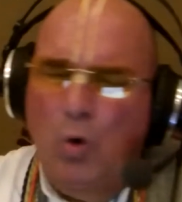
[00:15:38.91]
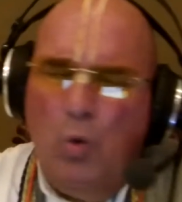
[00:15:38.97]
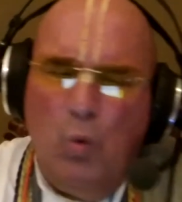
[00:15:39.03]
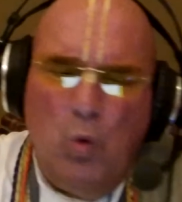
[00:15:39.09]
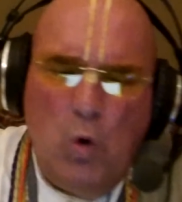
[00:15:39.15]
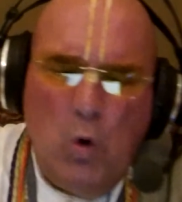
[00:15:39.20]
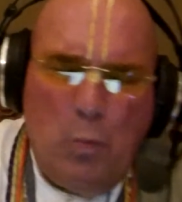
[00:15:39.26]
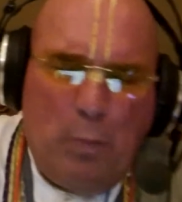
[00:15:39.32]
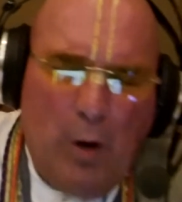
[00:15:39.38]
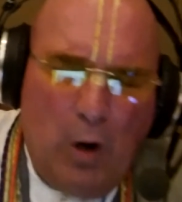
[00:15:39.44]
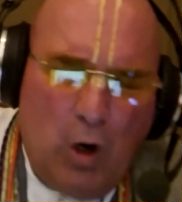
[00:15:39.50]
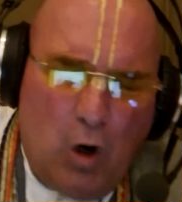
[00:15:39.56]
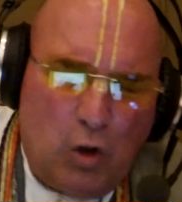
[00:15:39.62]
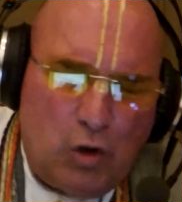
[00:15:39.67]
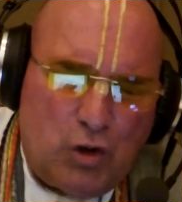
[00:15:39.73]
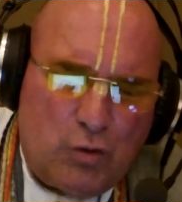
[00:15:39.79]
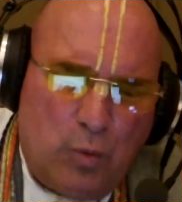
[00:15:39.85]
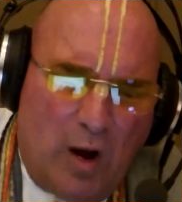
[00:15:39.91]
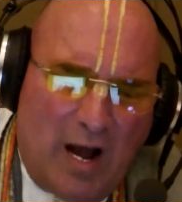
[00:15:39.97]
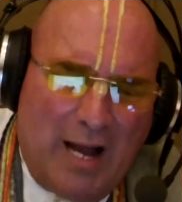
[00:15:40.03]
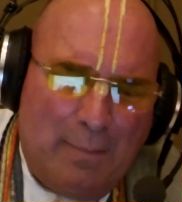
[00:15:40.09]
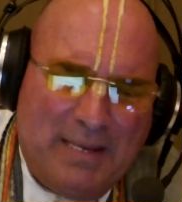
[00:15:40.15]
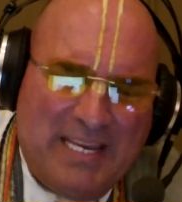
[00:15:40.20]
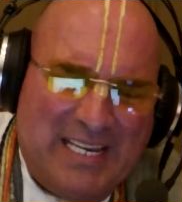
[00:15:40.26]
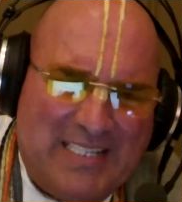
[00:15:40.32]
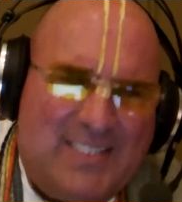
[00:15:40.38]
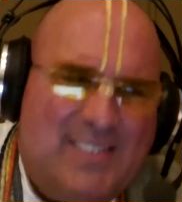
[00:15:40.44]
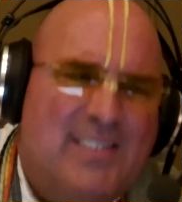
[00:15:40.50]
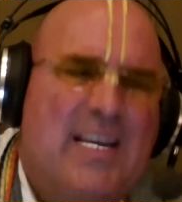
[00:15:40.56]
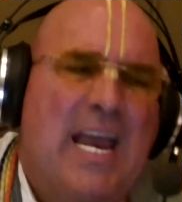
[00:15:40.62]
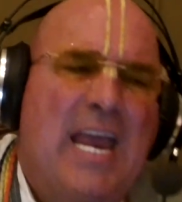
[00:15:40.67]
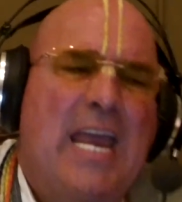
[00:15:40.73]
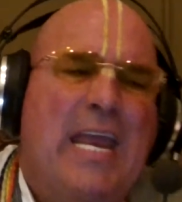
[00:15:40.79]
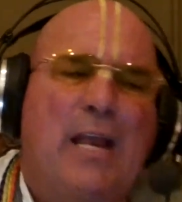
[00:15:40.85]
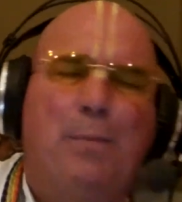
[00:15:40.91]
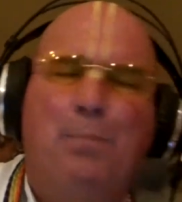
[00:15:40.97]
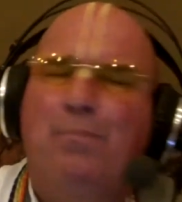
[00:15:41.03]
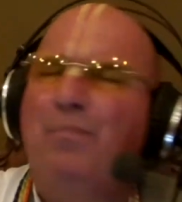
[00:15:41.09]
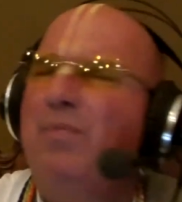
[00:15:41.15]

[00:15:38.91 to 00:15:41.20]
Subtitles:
Rupa Goswami is saying,